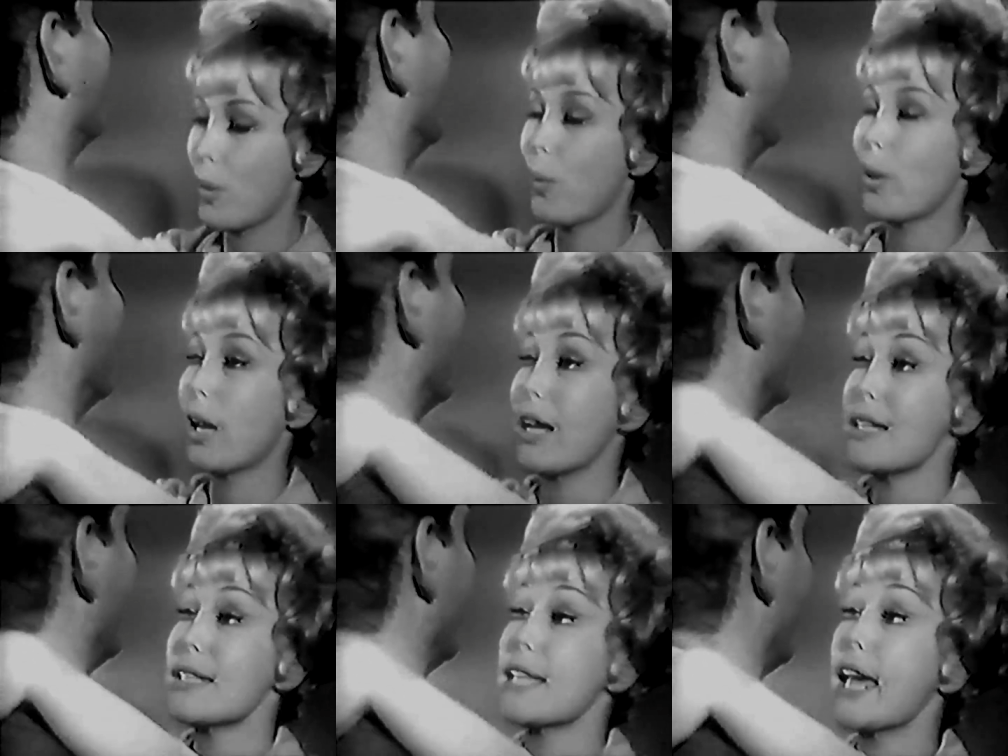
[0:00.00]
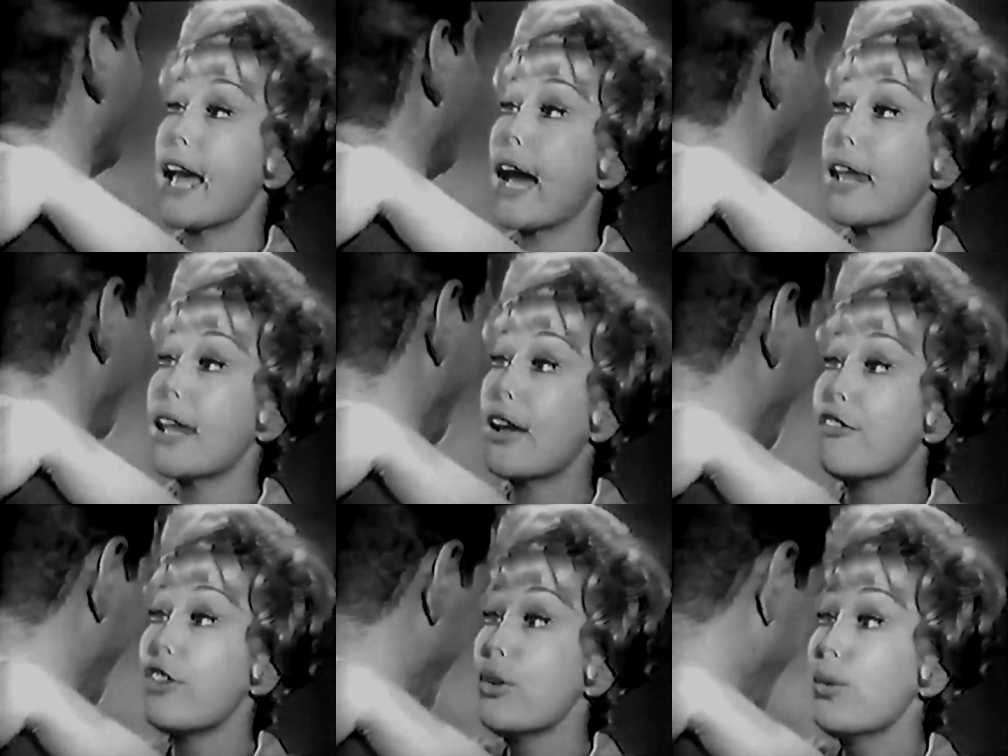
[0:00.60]
and what would I say? I
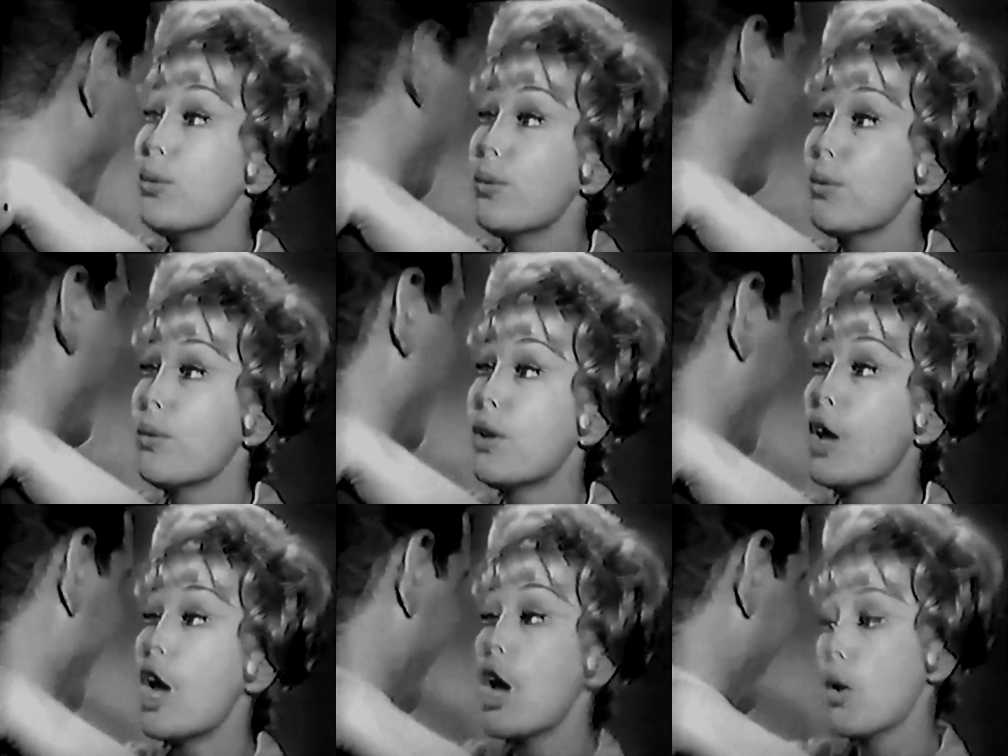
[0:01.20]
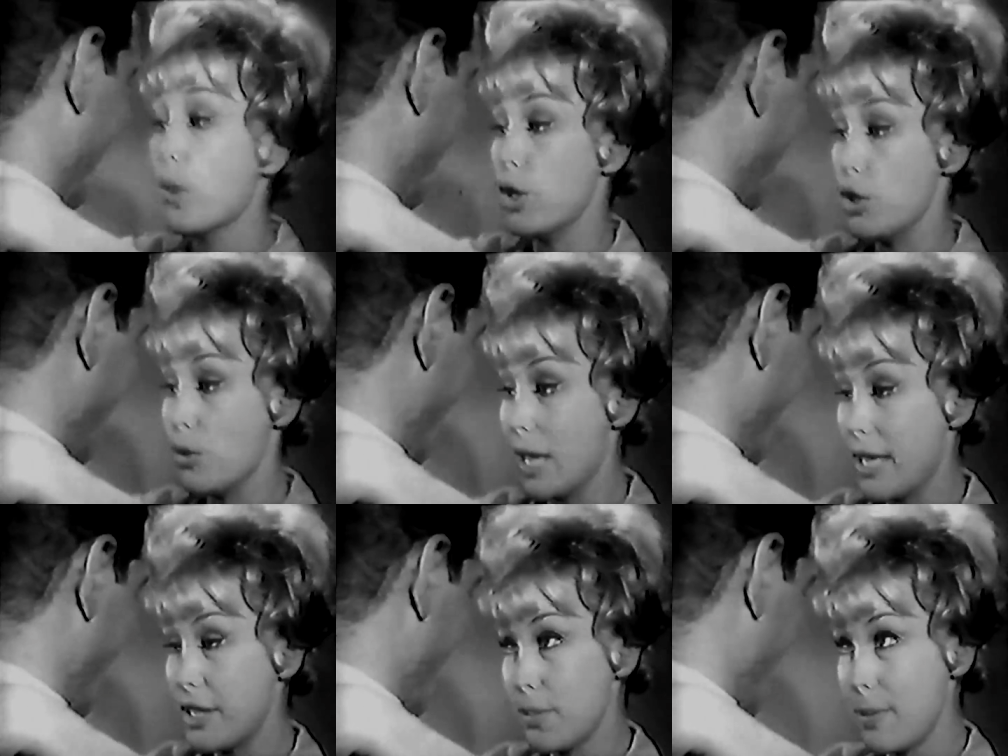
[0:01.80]
love you? Uh-huh. When
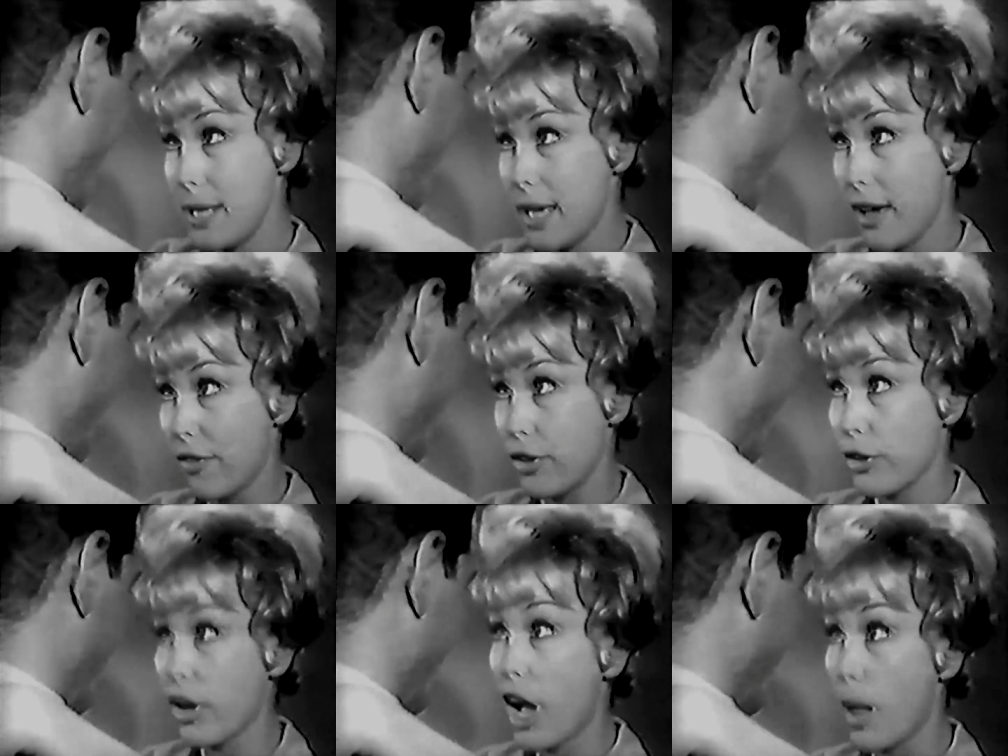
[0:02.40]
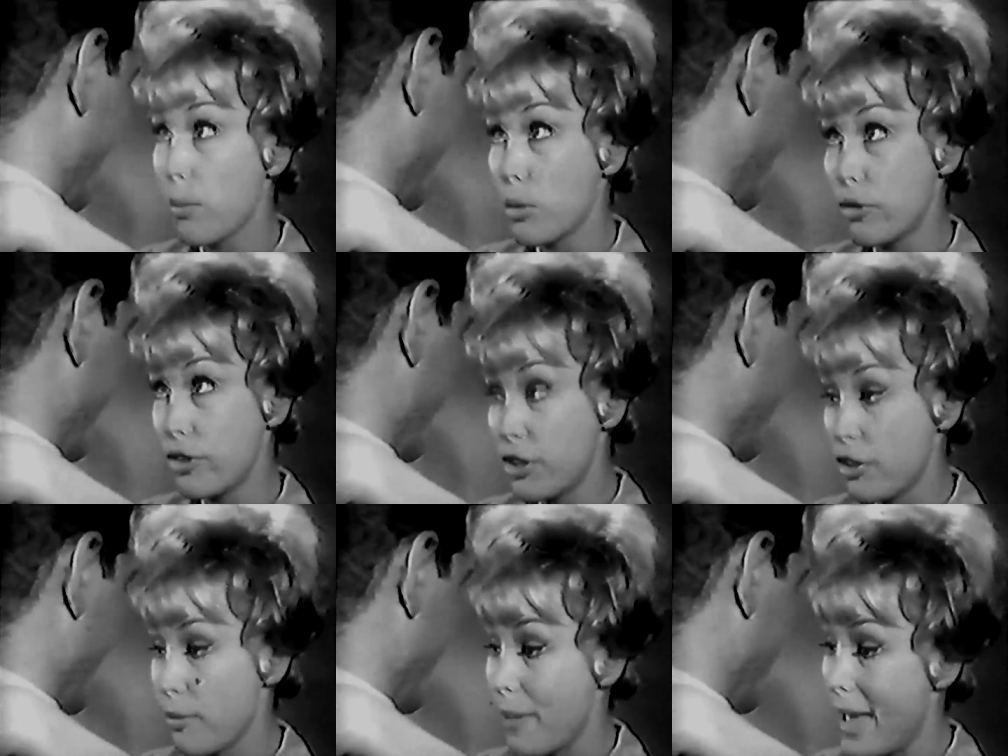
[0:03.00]
you get to be governor, I'll
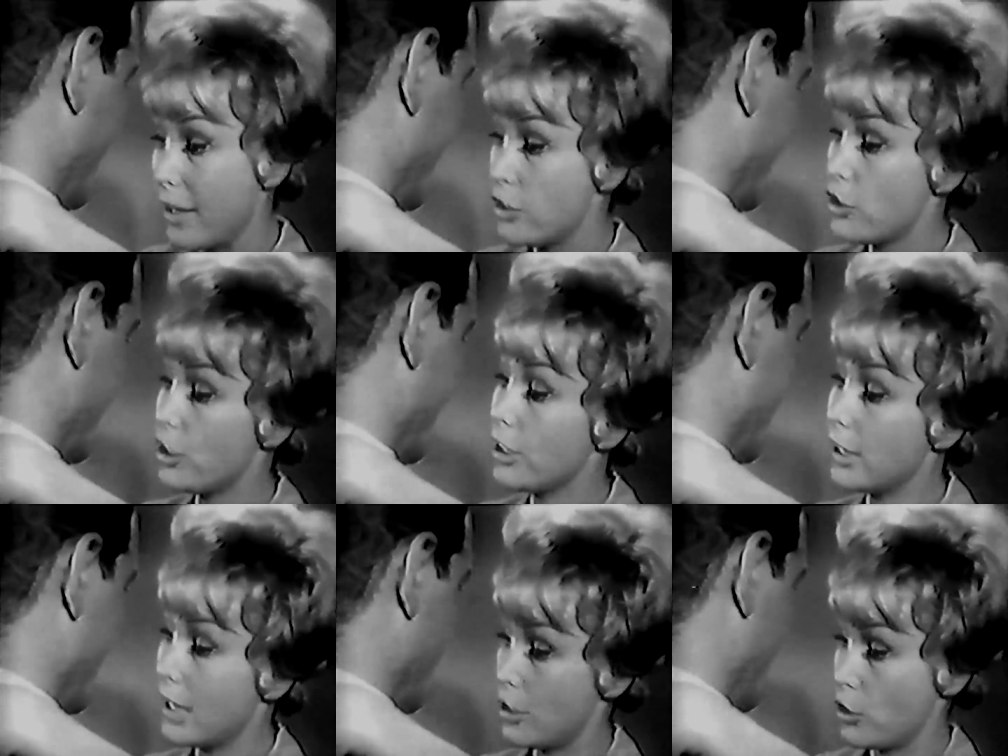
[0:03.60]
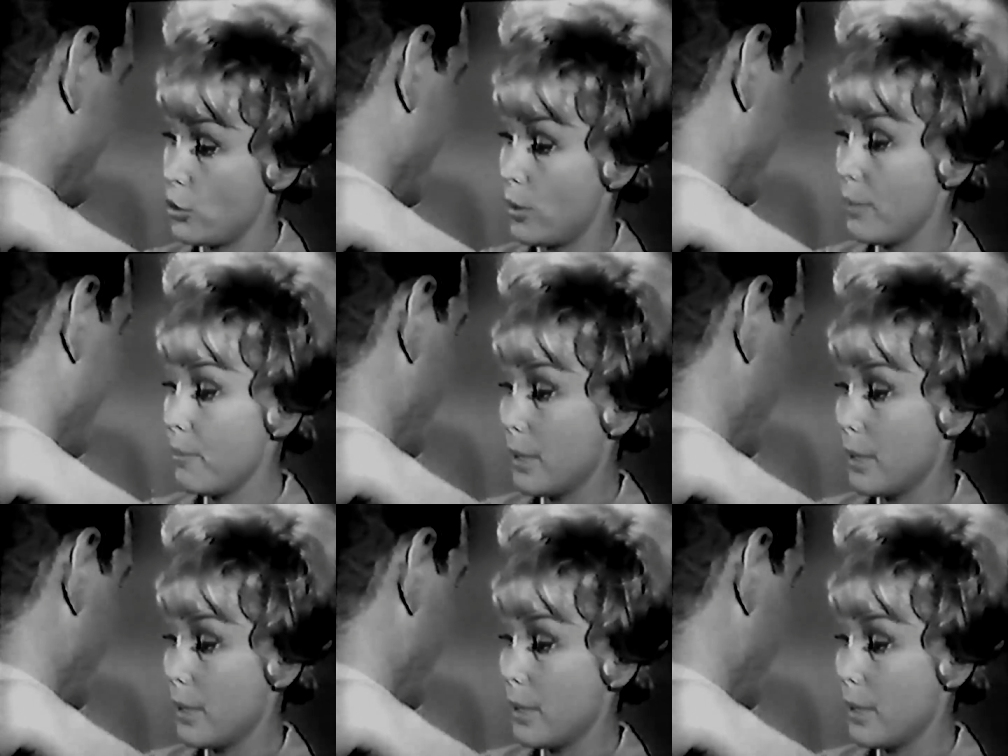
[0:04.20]
move into the mansion and get you